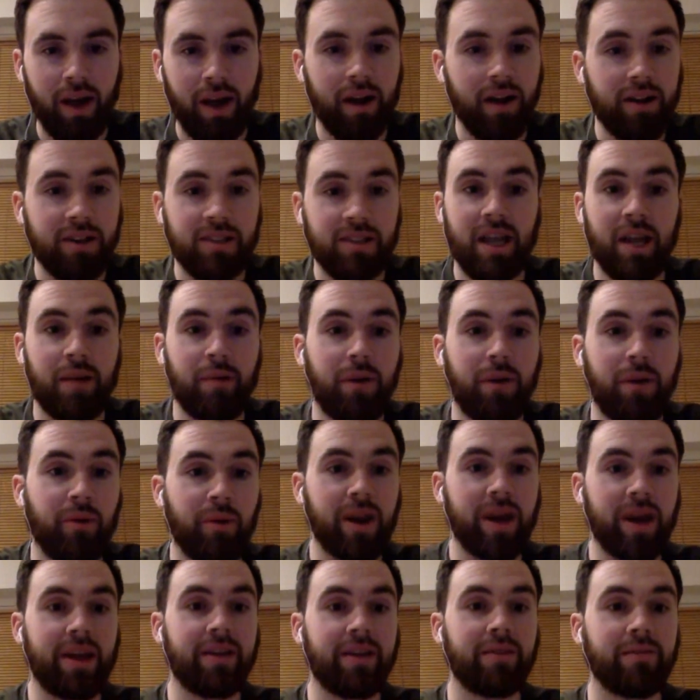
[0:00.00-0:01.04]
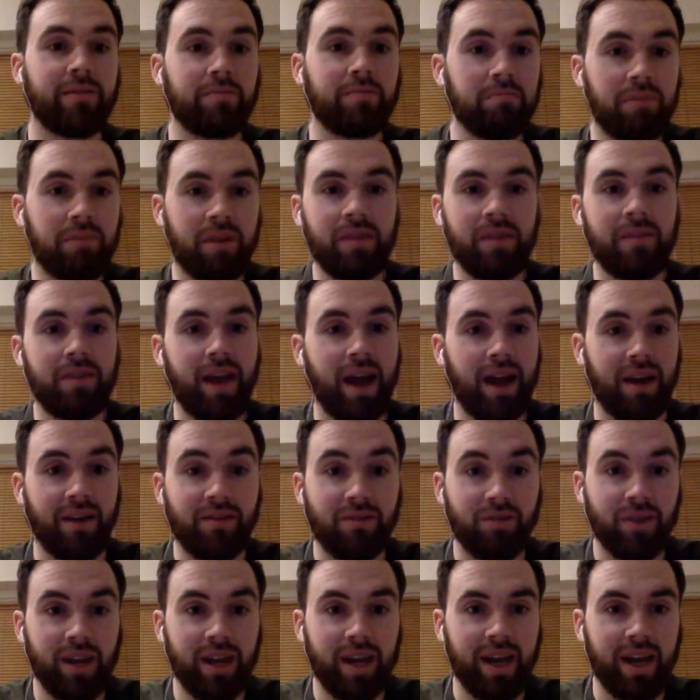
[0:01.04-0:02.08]
Gonzalo Higuain
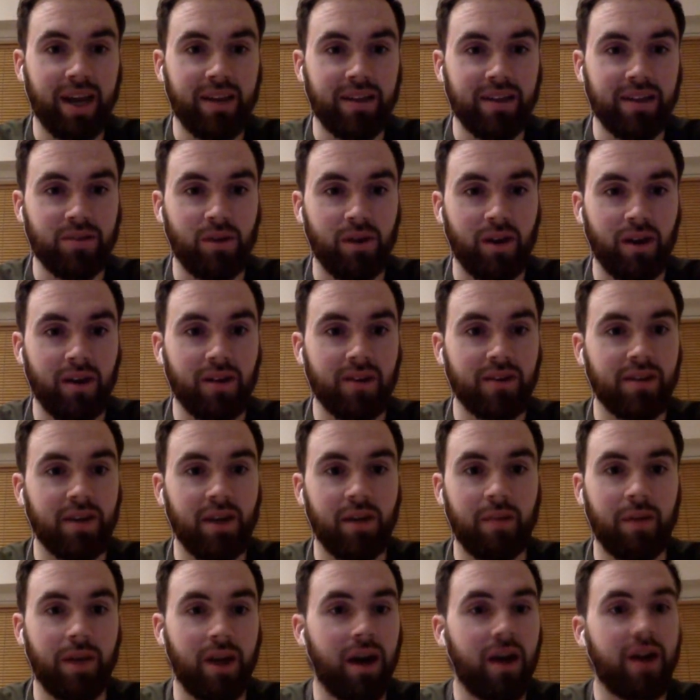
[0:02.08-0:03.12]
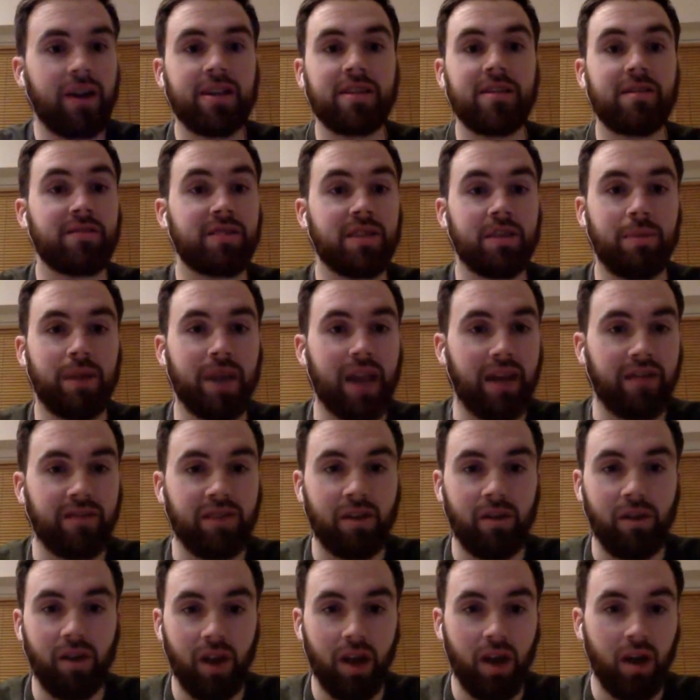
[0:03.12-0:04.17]
can't really get in the squad all the time. Icardi's obviously been
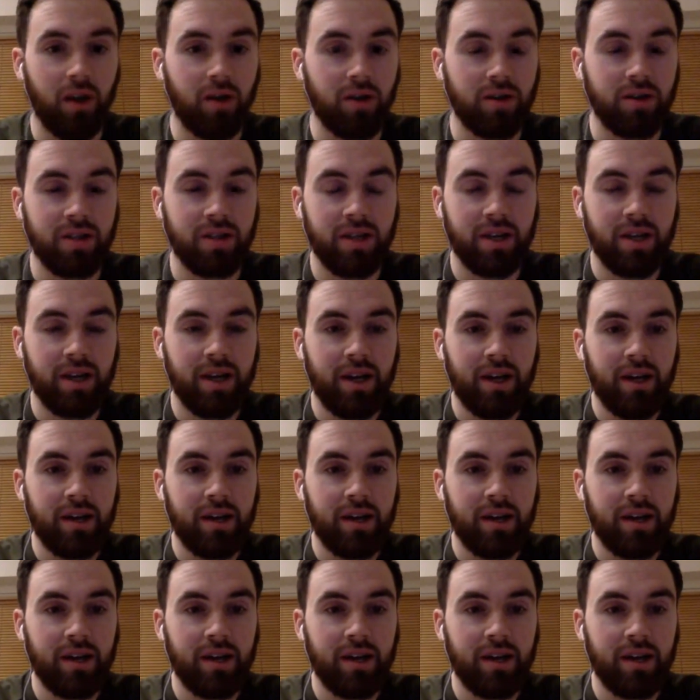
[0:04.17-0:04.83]
left out loads.